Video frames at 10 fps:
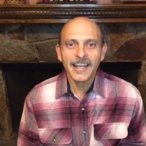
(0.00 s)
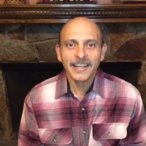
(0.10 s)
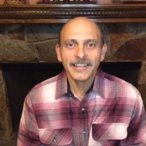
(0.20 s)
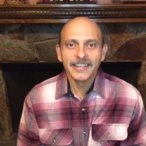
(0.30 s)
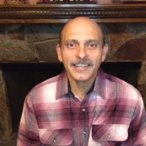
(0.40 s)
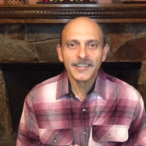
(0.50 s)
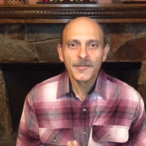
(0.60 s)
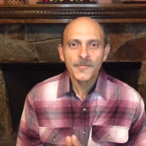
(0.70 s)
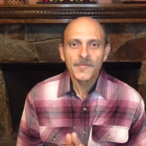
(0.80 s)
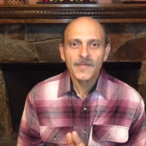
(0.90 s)
and
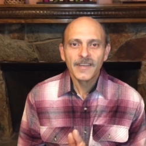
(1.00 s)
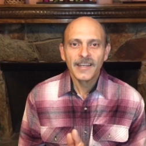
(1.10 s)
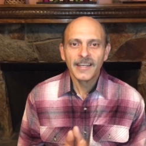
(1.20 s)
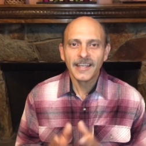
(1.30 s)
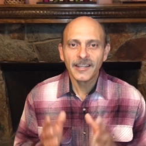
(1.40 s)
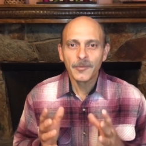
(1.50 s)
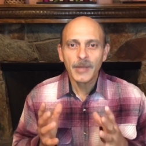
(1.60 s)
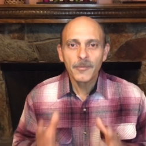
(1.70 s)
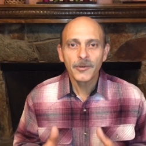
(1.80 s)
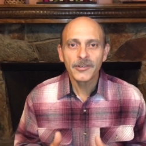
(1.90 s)

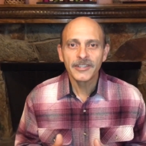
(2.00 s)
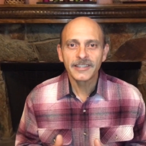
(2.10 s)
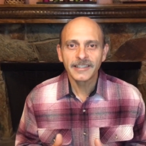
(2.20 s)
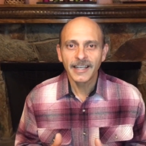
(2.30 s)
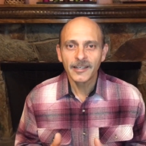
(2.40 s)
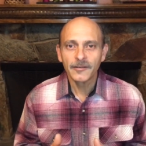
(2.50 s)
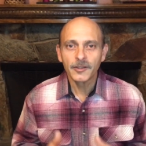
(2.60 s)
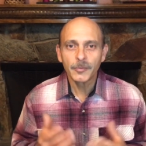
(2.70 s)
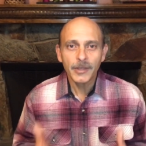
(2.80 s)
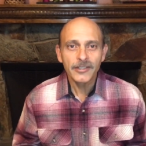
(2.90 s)
people were just kind of
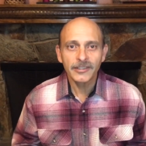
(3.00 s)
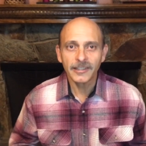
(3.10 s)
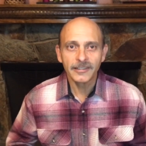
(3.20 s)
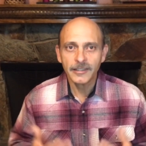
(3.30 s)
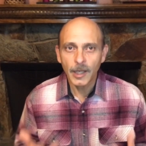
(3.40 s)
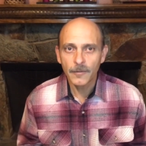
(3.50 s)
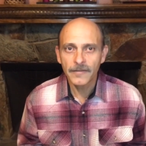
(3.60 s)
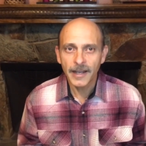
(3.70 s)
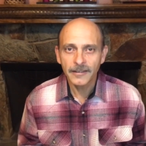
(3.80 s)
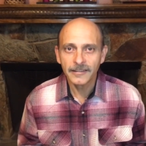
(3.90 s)
speechless,
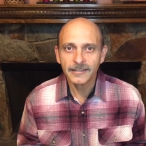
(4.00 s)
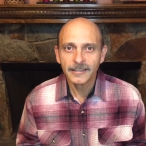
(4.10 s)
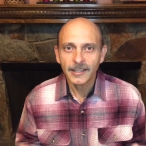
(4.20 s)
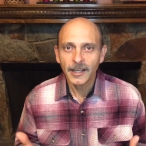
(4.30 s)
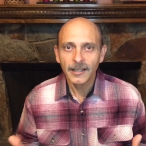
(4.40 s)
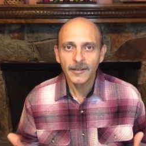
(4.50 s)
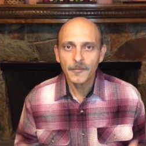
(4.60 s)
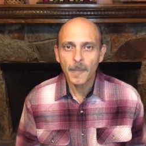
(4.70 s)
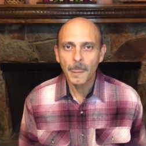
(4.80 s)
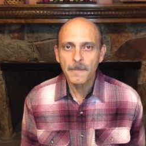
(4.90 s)
dumbfounded.
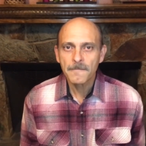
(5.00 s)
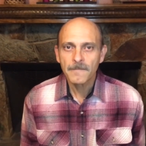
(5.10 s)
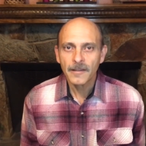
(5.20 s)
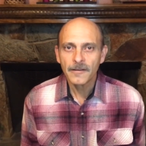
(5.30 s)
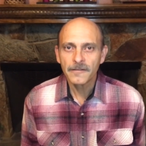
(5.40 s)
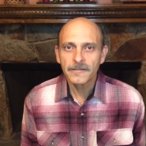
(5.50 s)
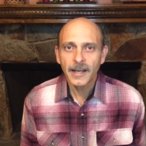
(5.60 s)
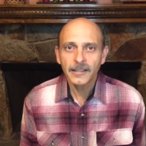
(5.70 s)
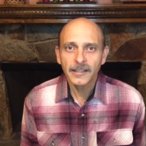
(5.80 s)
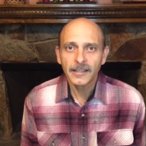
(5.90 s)
Uh,
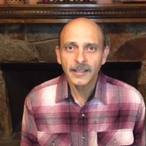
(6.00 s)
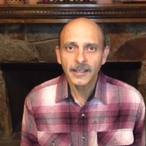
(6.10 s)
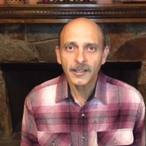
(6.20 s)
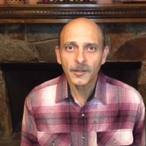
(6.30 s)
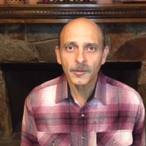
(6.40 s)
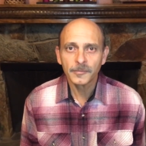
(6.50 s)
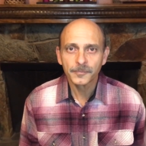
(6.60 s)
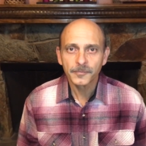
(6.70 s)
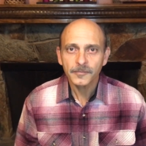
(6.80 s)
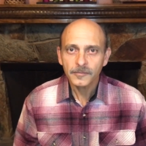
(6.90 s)
finally, uh,
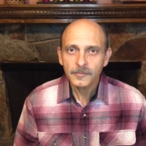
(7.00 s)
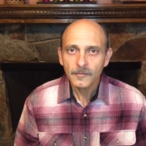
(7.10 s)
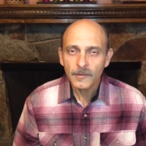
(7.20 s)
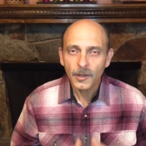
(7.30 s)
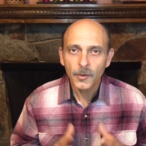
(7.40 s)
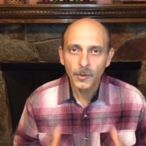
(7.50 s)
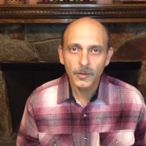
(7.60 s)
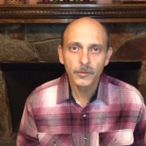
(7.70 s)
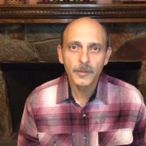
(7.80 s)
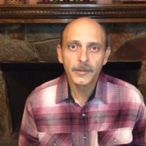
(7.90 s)

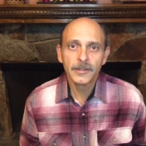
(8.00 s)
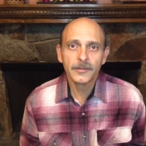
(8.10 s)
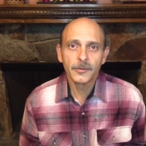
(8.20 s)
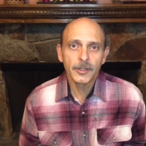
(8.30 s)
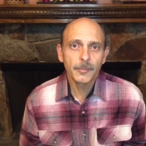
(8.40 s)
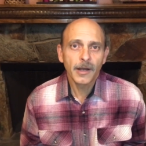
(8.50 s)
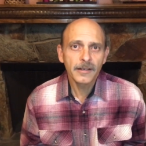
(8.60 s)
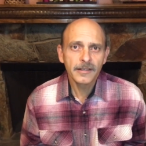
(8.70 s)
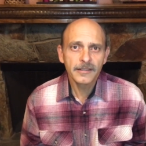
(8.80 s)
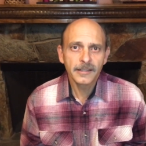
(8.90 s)
one woman
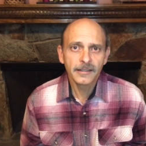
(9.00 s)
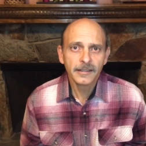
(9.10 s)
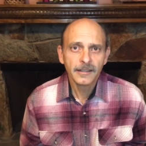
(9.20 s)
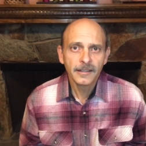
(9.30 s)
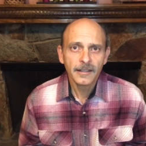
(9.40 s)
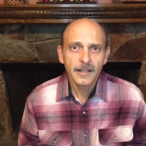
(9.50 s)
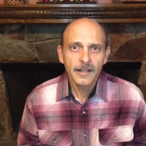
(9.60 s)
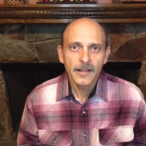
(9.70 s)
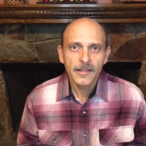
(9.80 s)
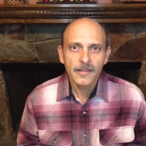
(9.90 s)
responded and said,
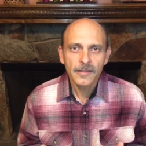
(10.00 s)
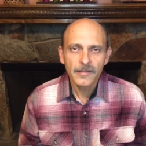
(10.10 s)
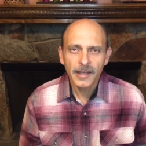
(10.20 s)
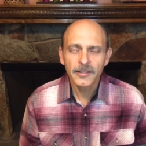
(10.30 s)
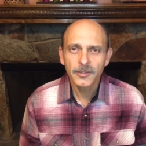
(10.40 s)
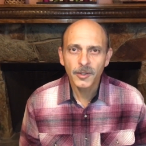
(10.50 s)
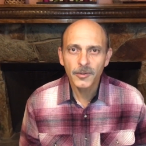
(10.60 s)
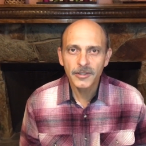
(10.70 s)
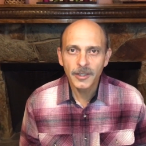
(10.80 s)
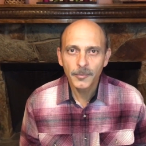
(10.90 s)
that is so
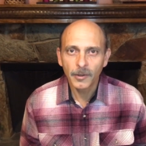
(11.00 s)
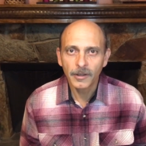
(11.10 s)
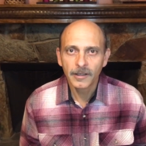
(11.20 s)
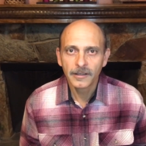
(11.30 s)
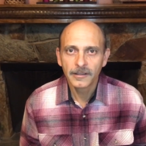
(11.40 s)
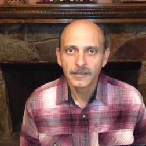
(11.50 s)
simple.